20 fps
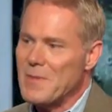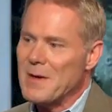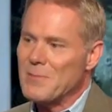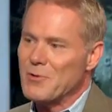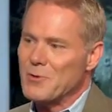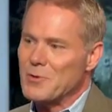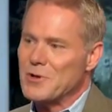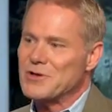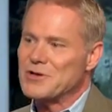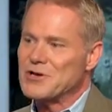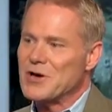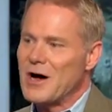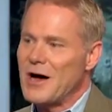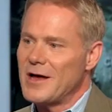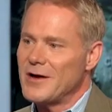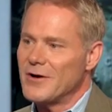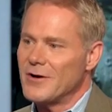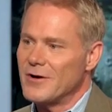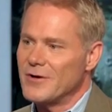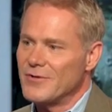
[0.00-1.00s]
remember with
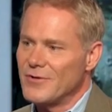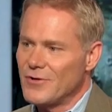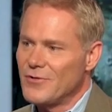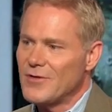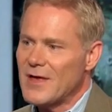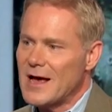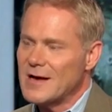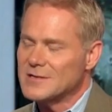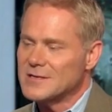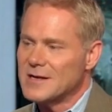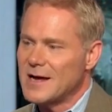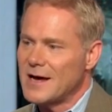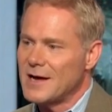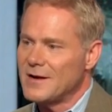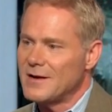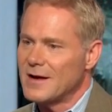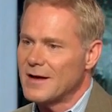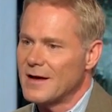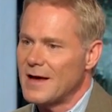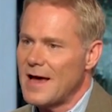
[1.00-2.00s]
China in
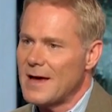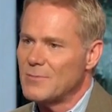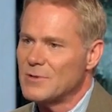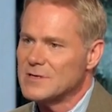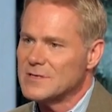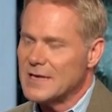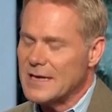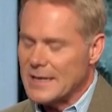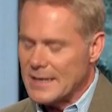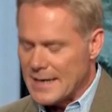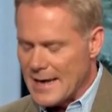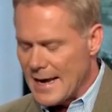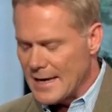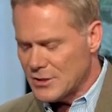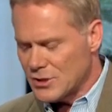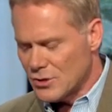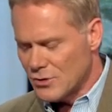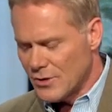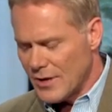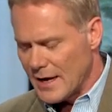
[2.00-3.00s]
2008, Amnesty
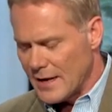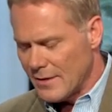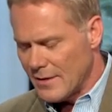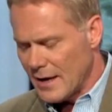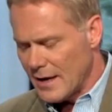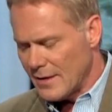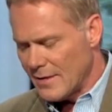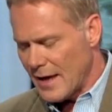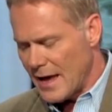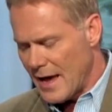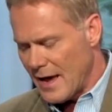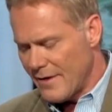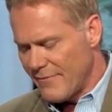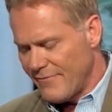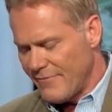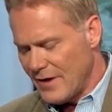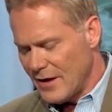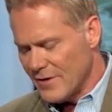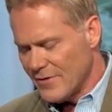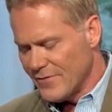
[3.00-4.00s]
International they
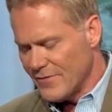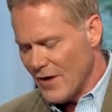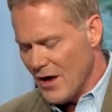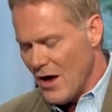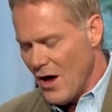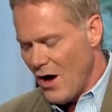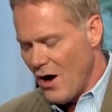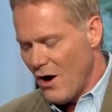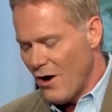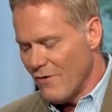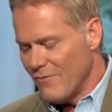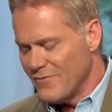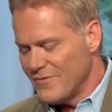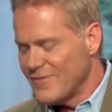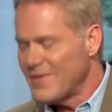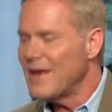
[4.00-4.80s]
had figures of